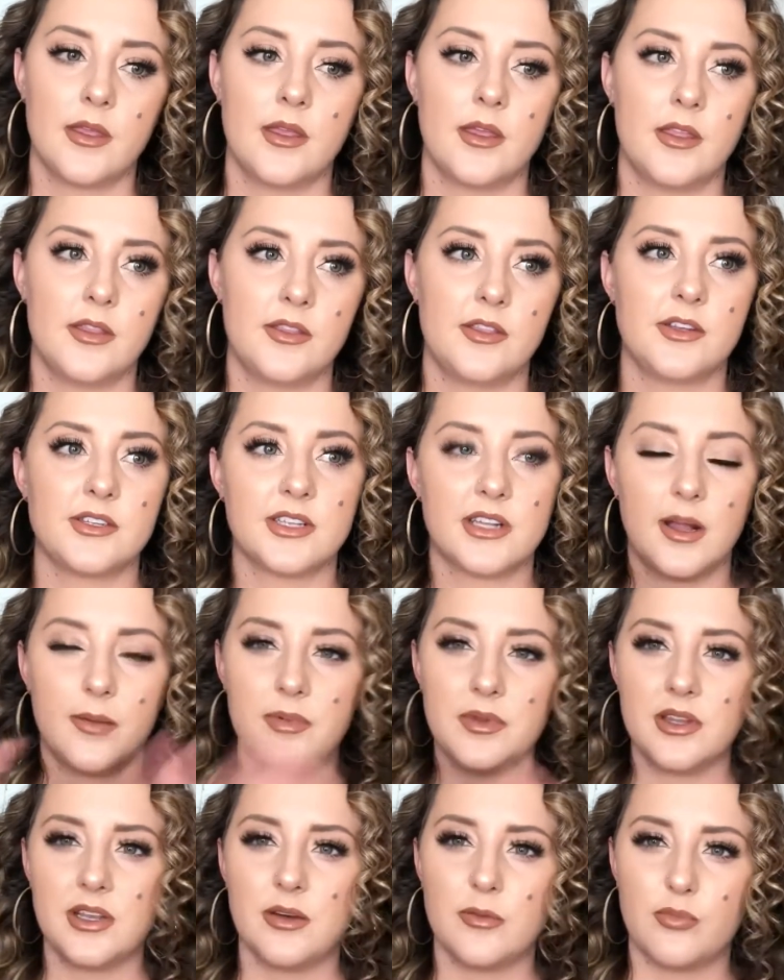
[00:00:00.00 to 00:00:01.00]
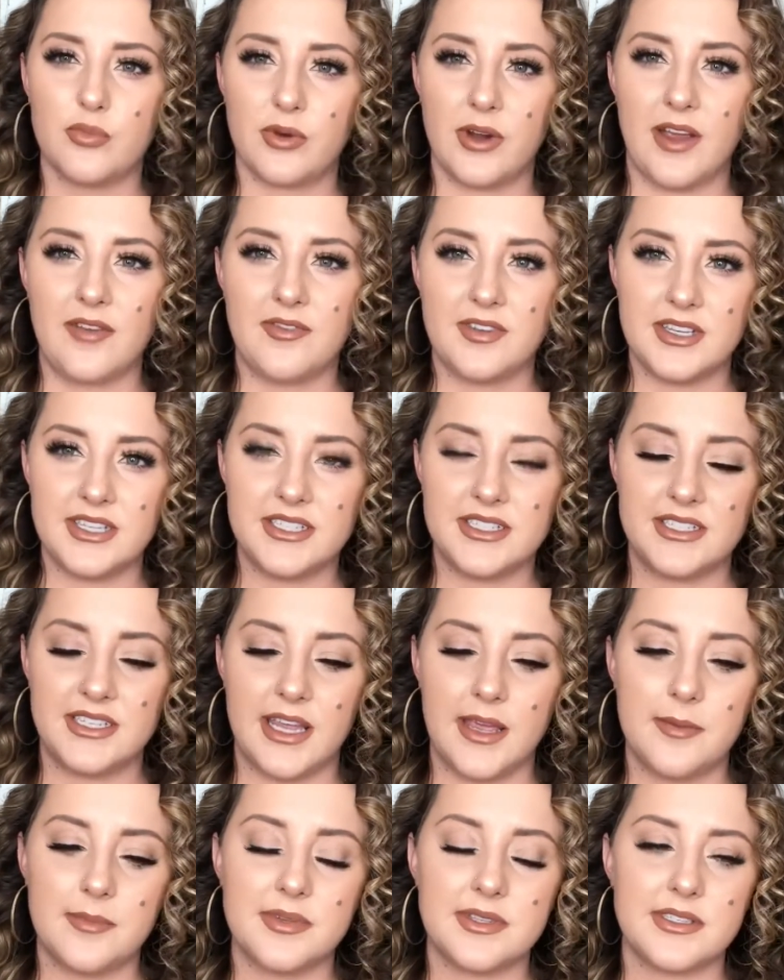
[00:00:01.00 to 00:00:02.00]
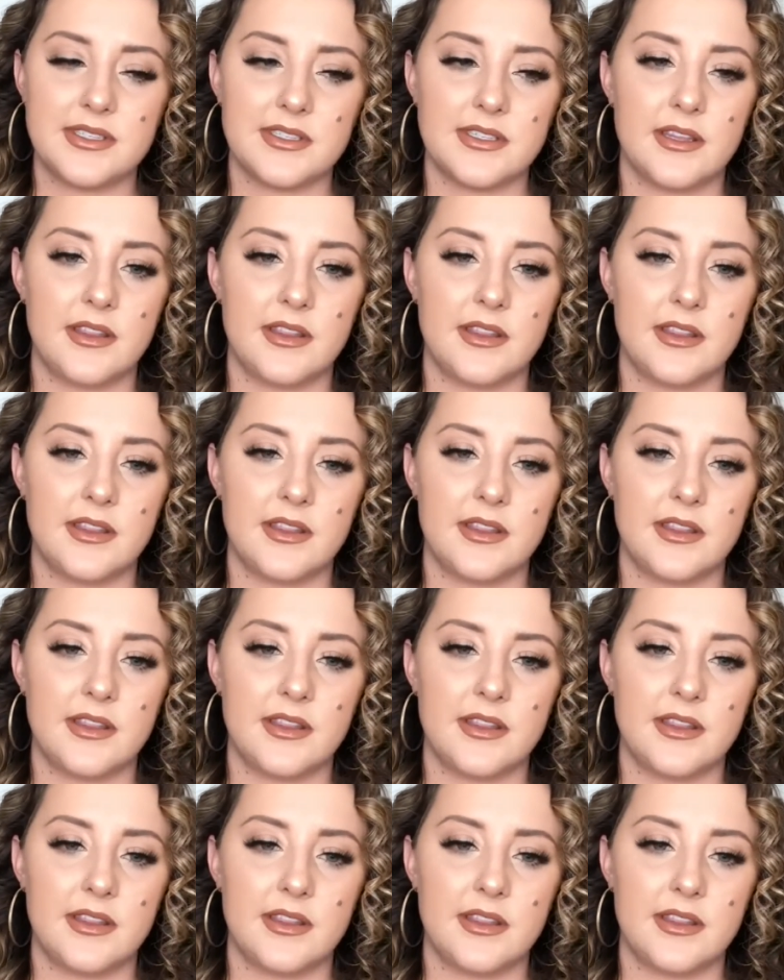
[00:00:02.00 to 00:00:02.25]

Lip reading: There's a couple little preface steps